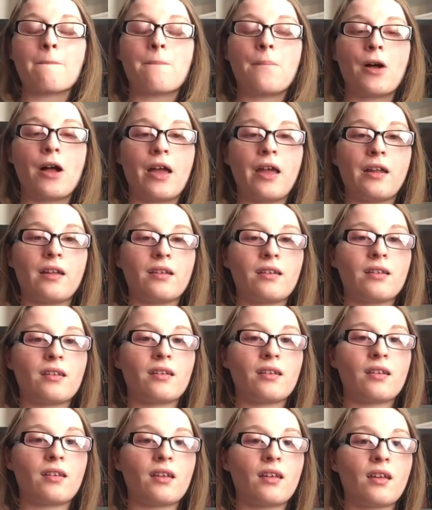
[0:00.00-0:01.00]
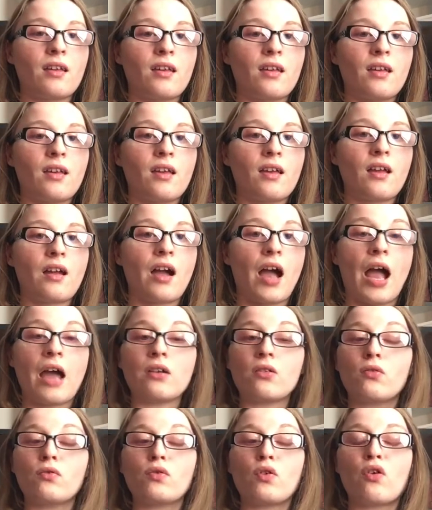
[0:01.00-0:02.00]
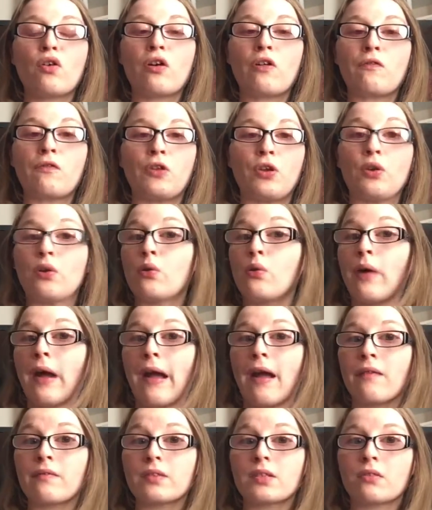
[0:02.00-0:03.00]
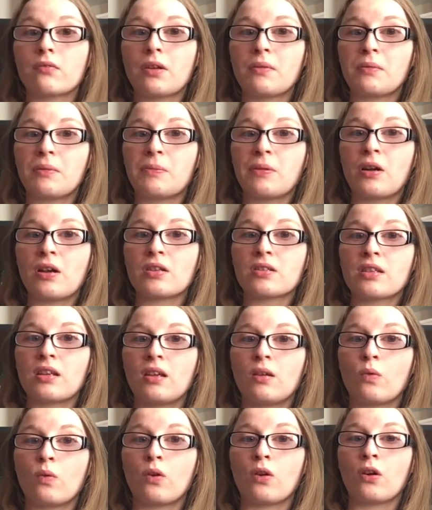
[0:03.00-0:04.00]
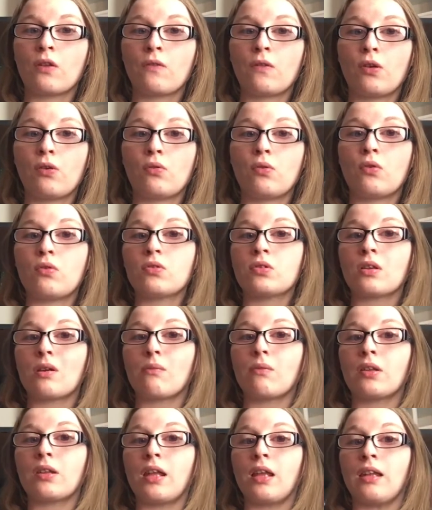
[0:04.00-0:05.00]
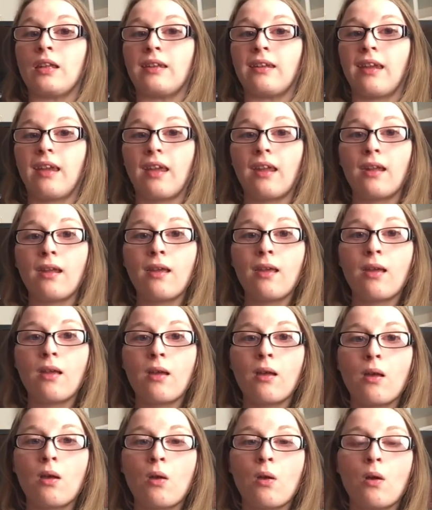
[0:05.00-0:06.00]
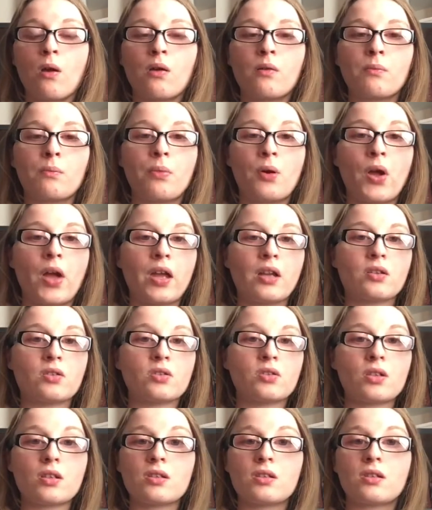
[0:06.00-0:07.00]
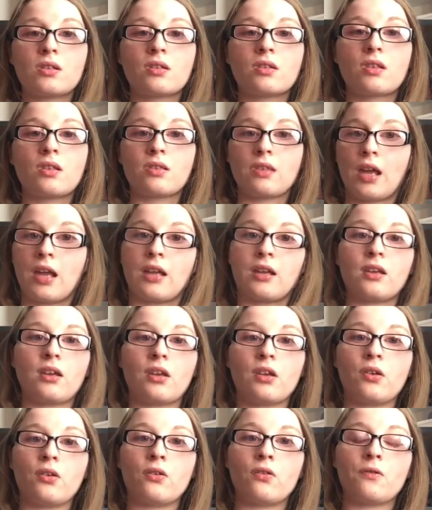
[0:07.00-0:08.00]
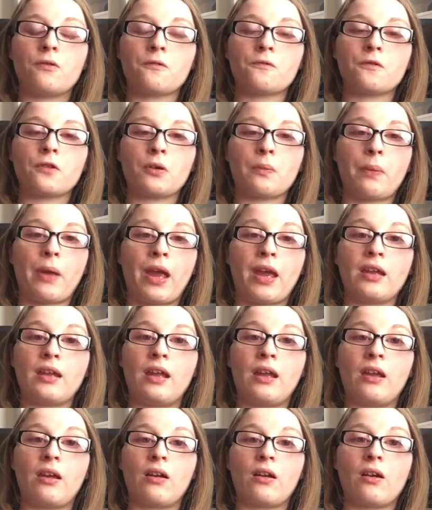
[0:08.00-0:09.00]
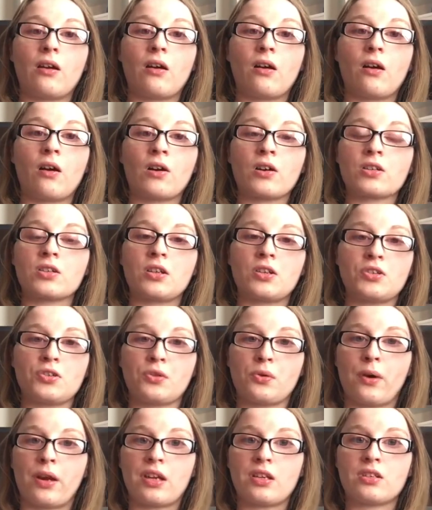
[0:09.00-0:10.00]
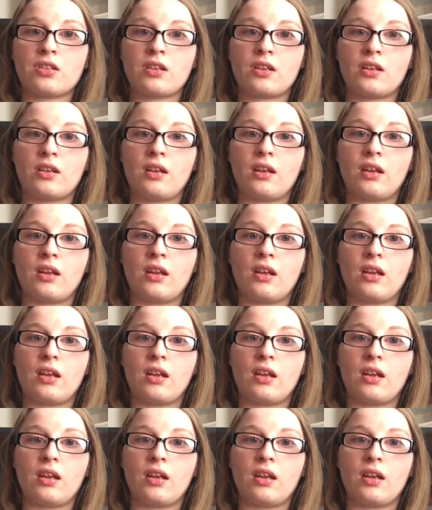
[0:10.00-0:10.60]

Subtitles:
but I don't know if you have cerebral palsy or if you knew someone that did, but just thank you for painting our situation